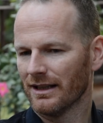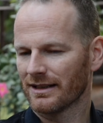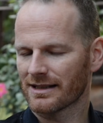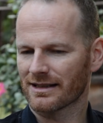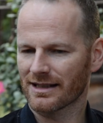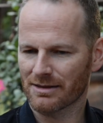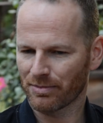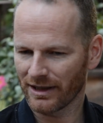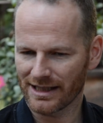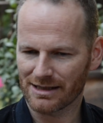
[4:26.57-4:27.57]
This
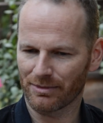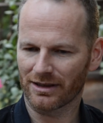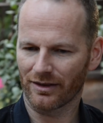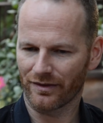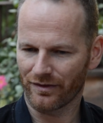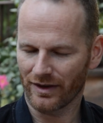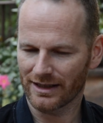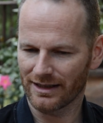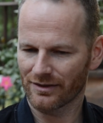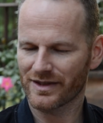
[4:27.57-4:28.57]
displacement of
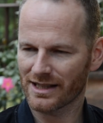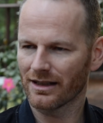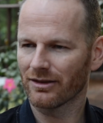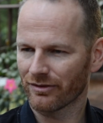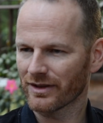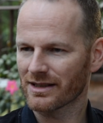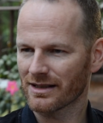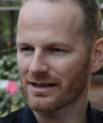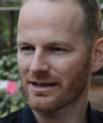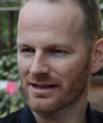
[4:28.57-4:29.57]
idea of self
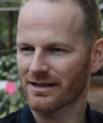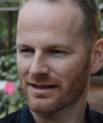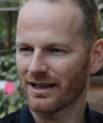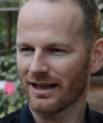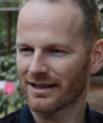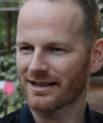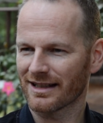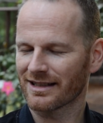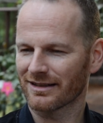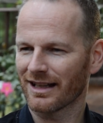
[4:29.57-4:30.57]

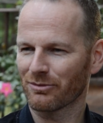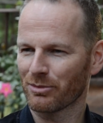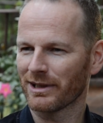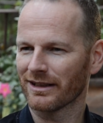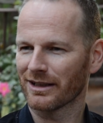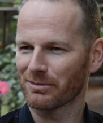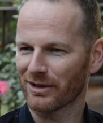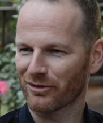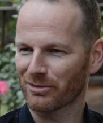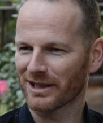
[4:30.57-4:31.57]
that would be a
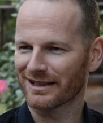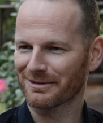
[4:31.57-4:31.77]
nightmare for me.